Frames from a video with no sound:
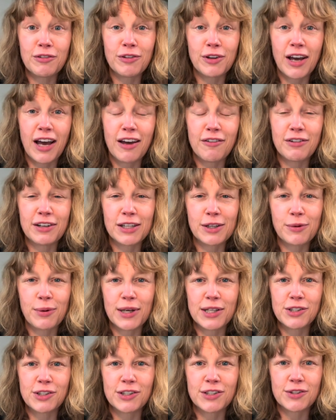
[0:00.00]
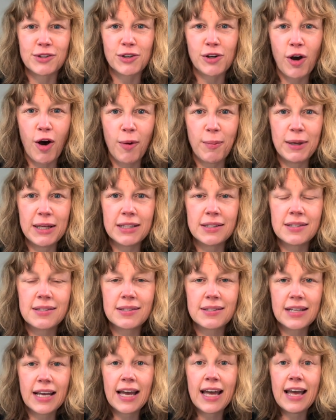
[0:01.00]
you have any questions or
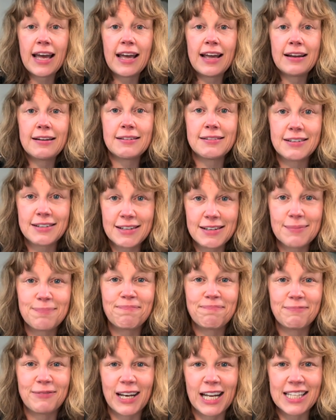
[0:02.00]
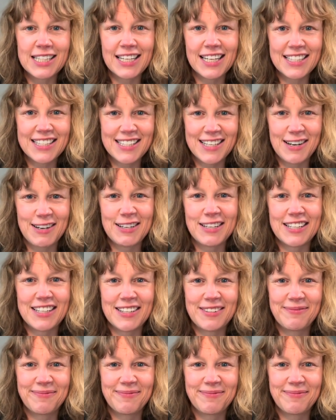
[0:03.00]
comments, and let's get started.